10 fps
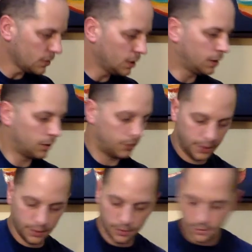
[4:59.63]
All
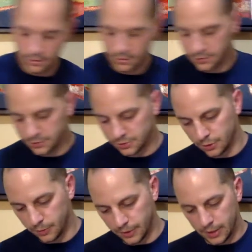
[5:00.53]
right.
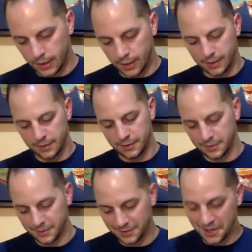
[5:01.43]
So we got,
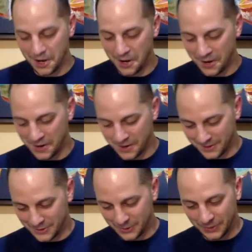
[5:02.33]

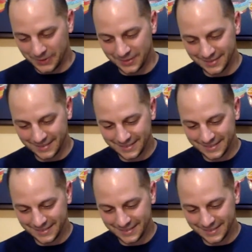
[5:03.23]
oh, cool.